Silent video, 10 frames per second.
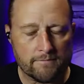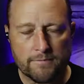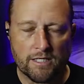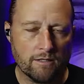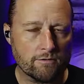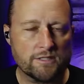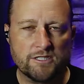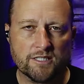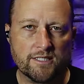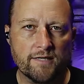know,
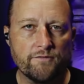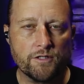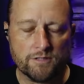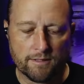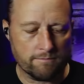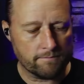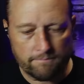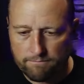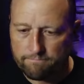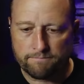just give you some
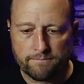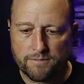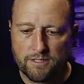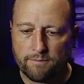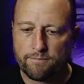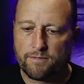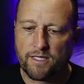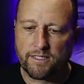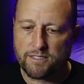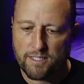
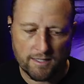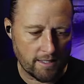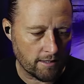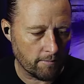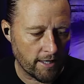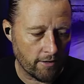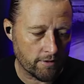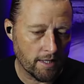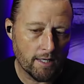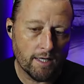things to think about.
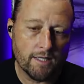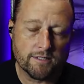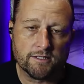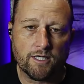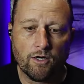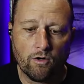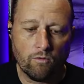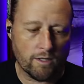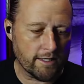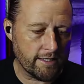So
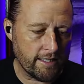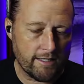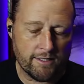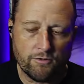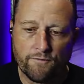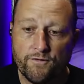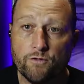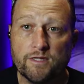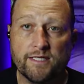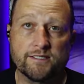we're going to get into a few
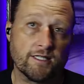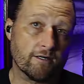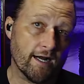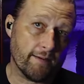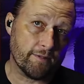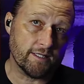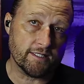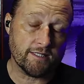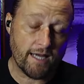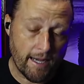things that are
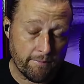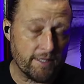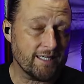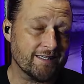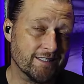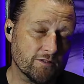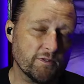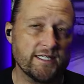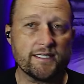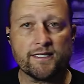happening this
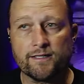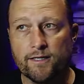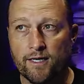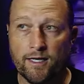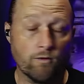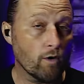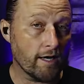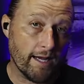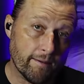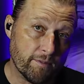week, what
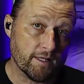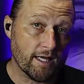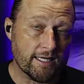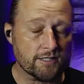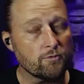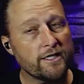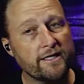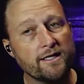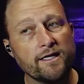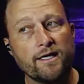happened last week,